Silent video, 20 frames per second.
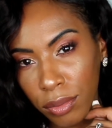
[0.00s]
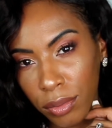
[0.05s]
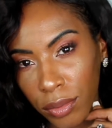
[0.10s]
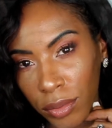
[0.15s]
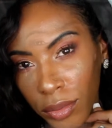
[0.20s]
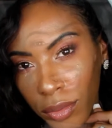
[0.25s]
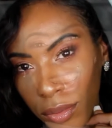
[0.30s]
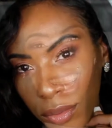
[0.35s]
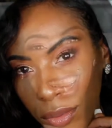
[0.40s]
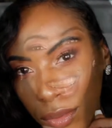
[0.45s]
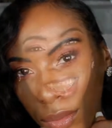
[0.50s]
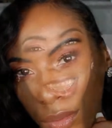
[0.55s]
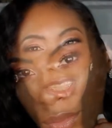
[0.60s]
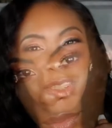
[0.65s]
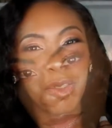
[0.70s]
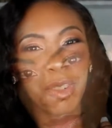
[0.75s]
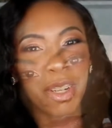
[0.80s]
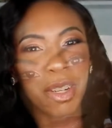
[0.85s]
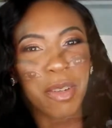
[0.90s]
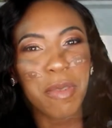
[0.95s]
Hey guys,
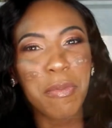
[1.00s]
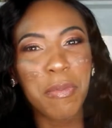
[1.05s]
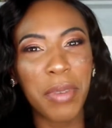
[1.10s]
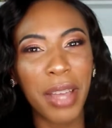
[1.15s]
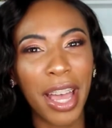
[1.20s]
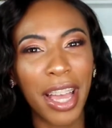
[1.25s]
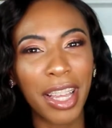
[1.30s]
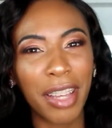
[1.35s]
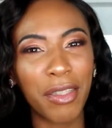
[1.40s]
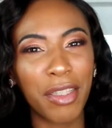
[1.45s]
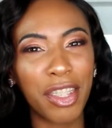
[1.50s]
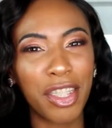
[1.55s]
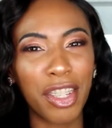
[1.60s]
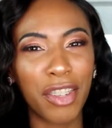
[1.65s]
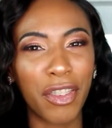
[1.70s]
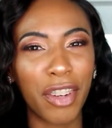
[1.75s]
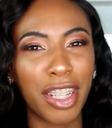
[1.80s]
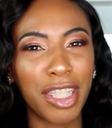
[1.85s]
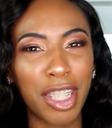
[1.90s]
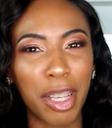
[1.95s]
and welcome back. If this is your
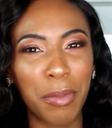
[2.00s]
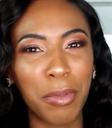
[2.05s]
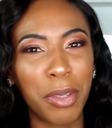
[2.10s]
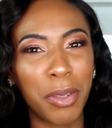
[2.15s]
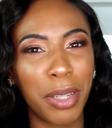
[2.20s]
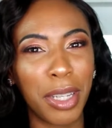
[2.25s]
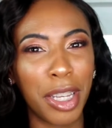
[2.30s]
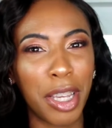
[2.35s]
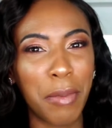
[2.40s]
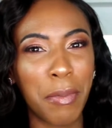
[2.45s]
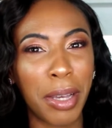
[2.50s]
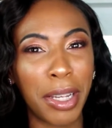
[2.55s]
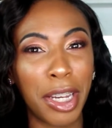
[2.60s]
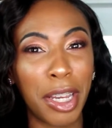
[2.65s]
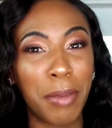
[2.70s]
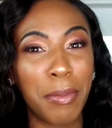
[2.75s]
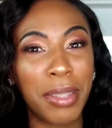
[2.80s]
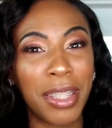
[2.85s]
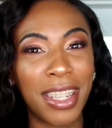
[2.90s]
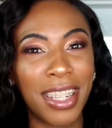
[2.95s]
first time tuning in, my
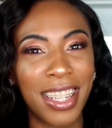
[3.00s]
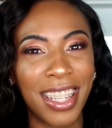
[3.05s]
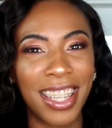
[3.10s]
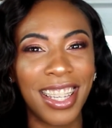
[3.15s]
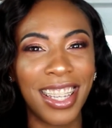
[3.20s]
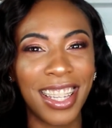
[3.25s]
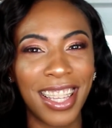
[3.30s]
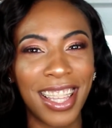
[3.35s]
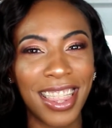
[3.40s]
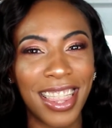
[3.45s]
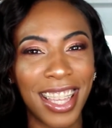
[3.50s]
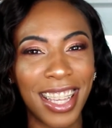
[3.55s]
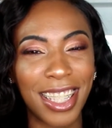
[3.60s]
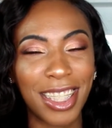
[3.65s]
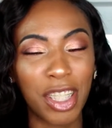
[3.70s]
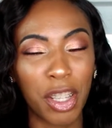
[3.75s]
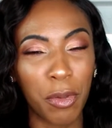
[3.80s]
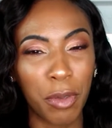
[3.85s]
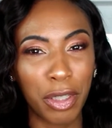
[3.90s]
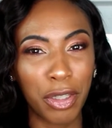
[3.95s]
name's Nikki and thanks
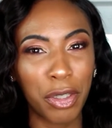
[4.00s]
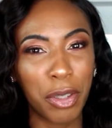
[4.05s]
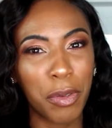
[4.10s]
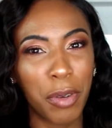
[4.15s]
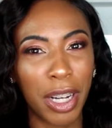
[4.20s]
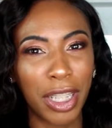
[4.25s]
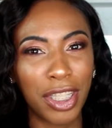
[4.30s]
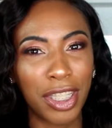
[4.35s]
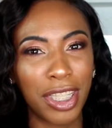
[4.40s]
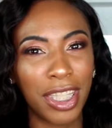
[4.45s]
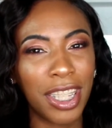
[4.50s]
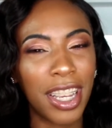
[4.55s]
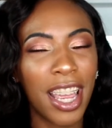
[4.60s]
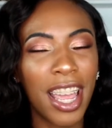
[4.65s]
so much for watching.